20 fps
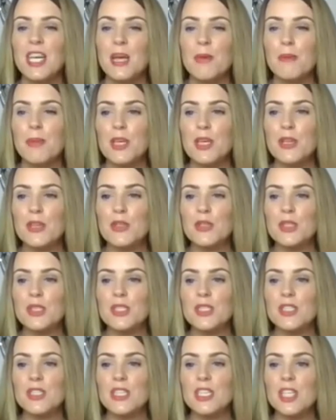
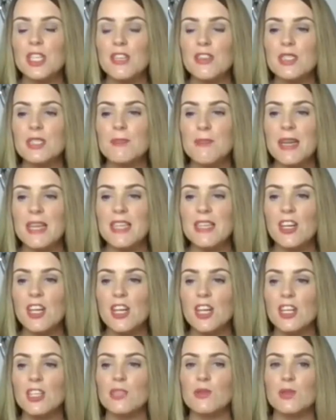Because, you know, there's many
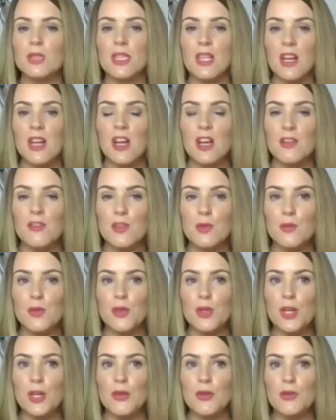hurdles in life that we'll
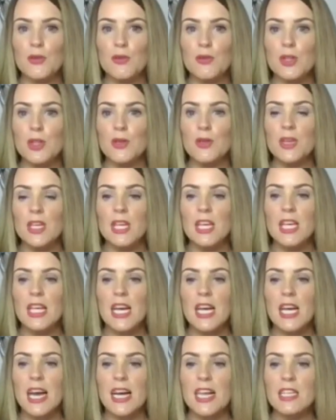go through,
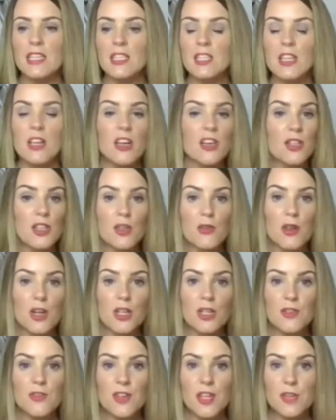and like the
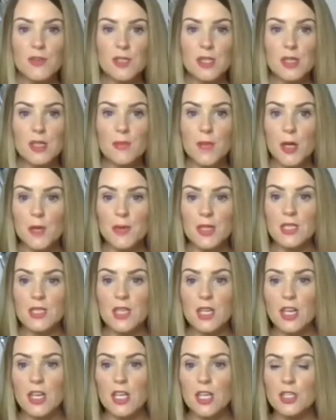coronavirus at the moment is a
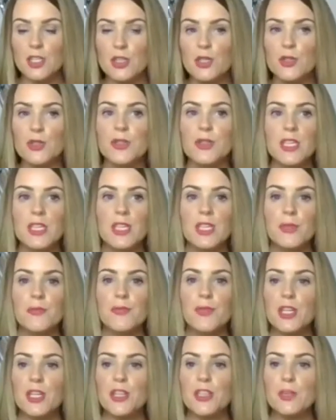hurdle.
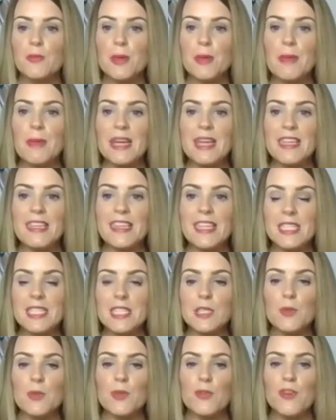You know, there'll be many things
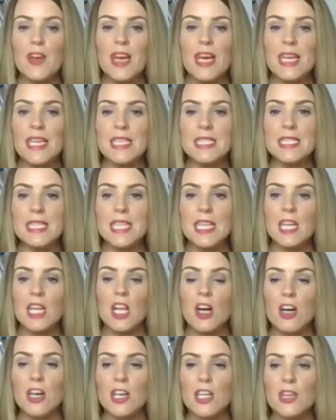that we face in
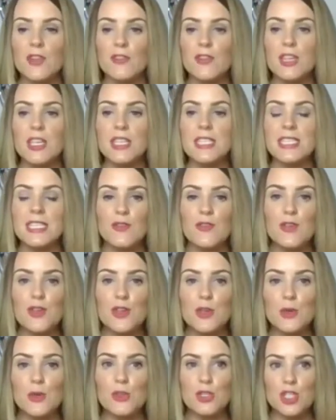life that are
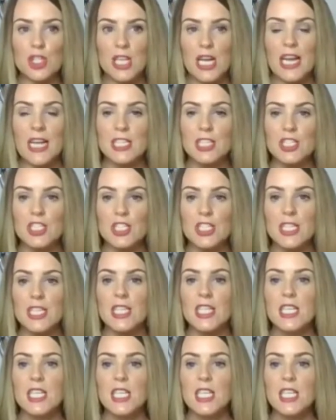difficult and challenging,